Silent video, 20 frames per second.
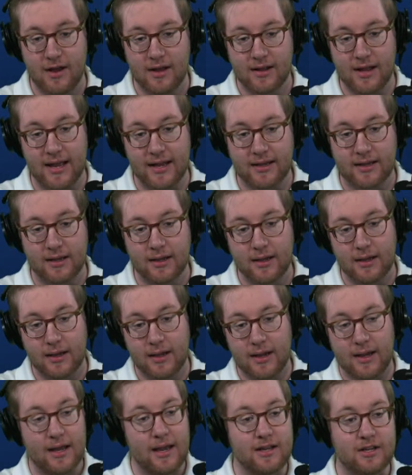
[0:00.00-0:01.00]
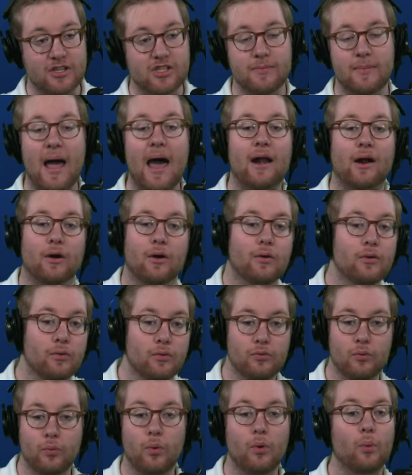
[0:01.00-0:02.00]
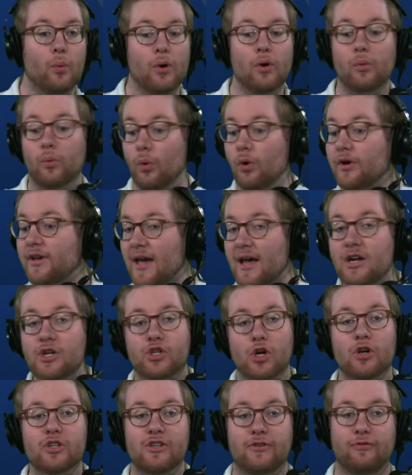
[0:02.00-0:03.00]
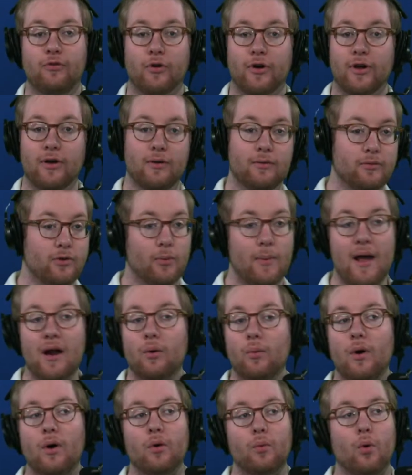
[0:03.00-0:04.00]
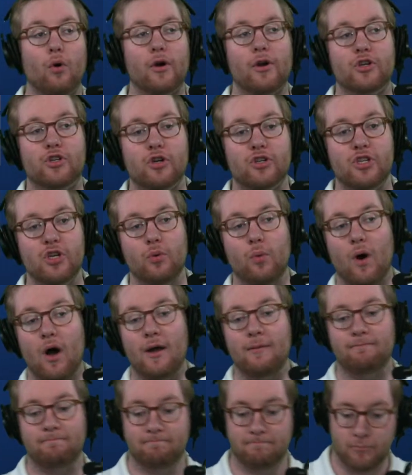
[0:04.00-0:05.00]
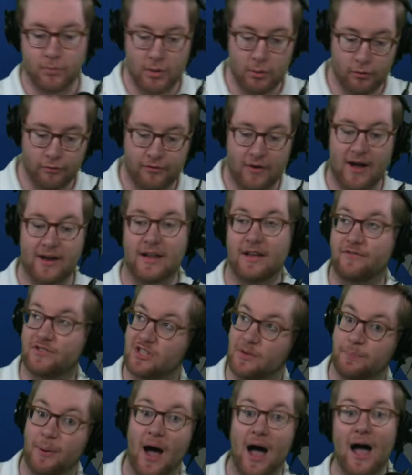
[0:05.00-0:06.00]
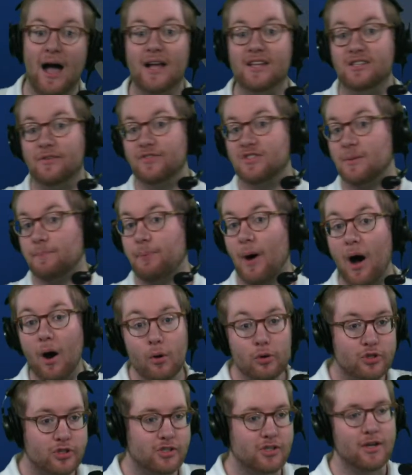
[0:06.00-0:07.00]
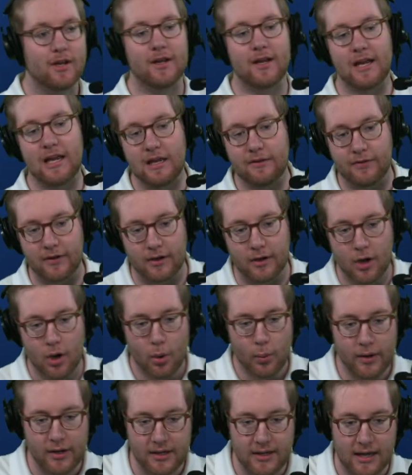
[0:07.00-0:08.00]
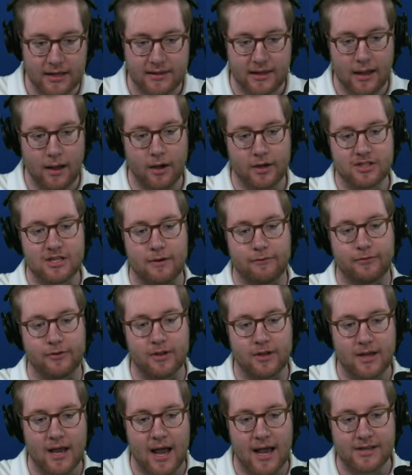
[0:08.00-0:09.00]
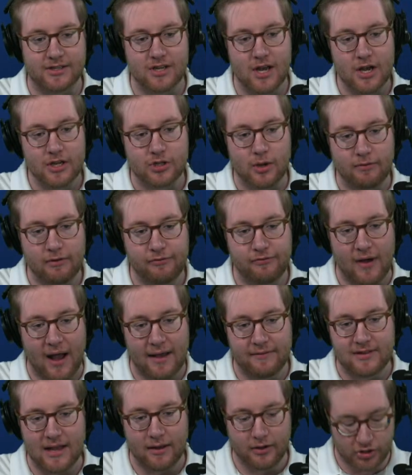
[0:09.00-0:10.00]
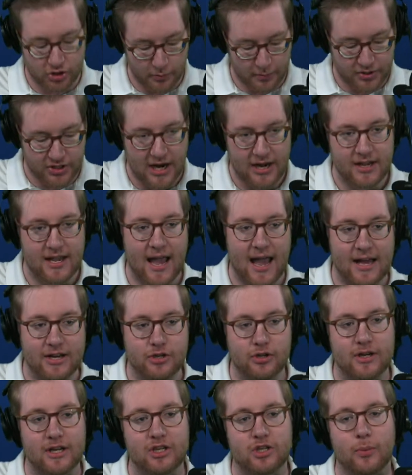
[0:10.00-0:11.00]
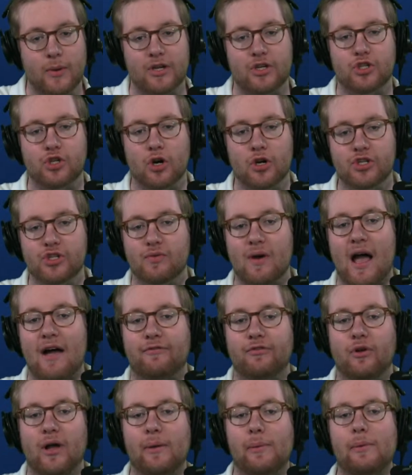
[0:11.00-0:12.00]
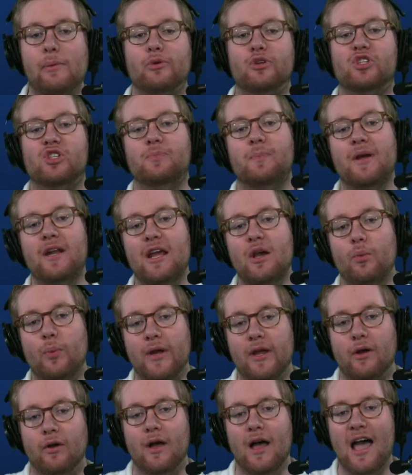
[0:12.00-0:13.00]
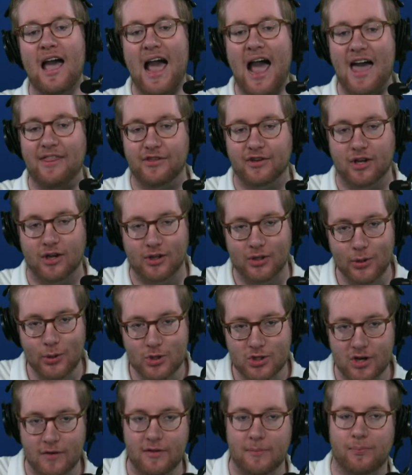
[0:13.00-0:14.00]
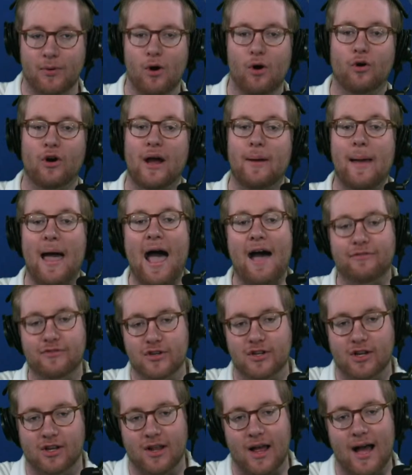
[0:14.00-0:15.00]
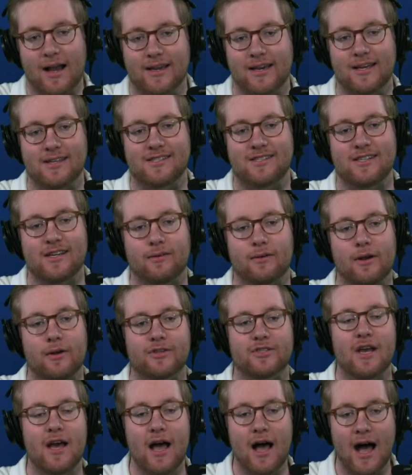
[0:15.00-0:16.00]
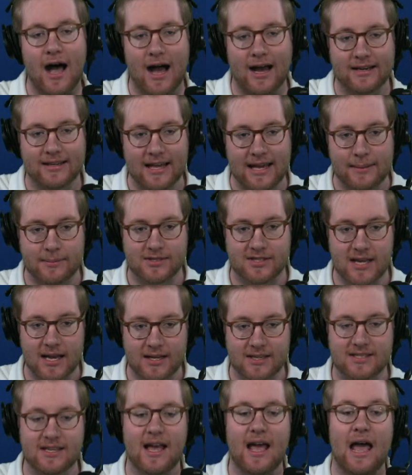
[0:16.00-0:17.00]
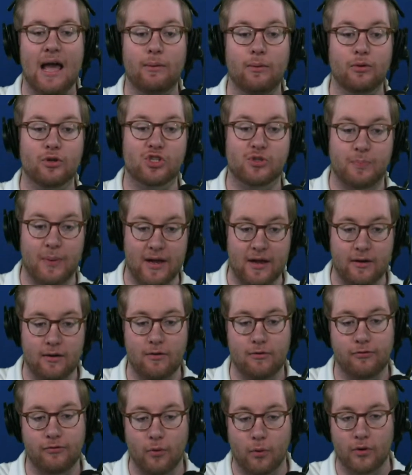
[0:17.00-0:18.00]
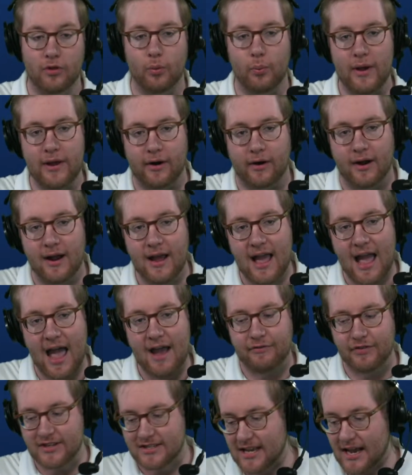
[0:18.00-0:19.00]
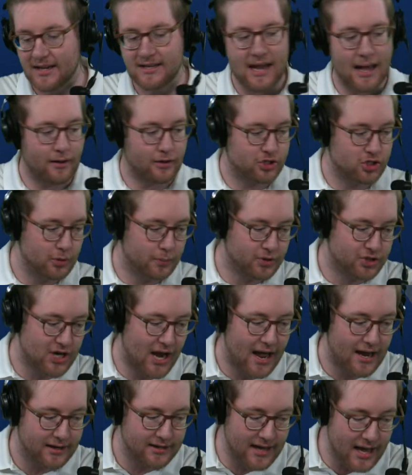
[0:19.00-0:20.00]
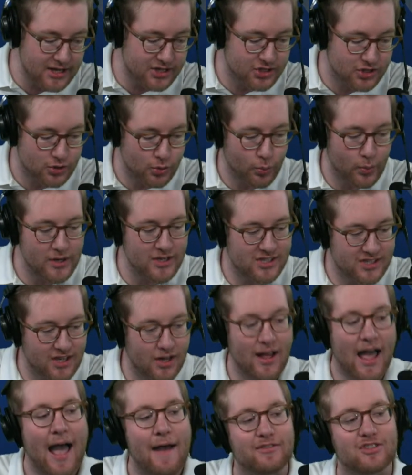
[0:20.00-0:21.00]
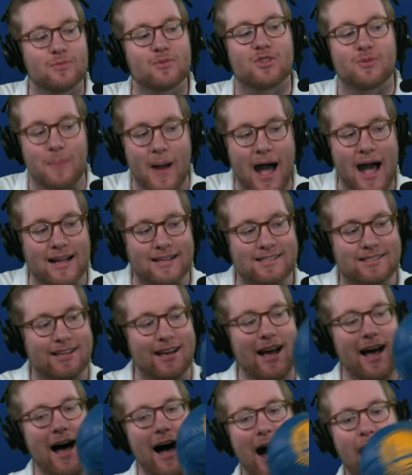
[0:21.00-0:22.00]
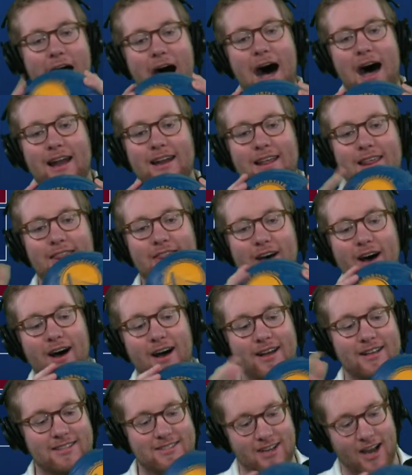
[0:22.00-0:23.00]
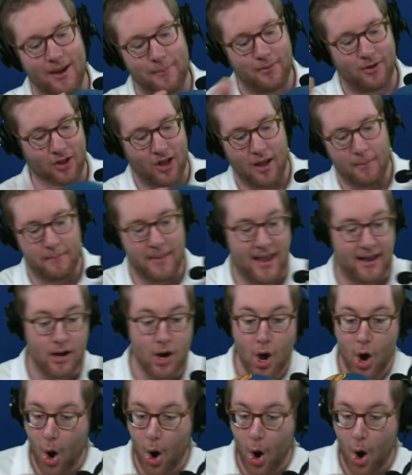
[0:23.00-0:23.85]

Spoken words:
Like, it doesn't matter. We'll get a jersey for you. No matter what Warriors jersey you want, we will find it. If it's a pods, if it's a post, even, we can get that hooked up for you guys. So every $5 super chat, you get entered into a jersey raffle, and we will spin a wheel at the conclusion of the program after the clock hits zeros on Game 6, and we will spin for the winner. Every $10 super chat, yes, we still have some spots on the Dub Club, man.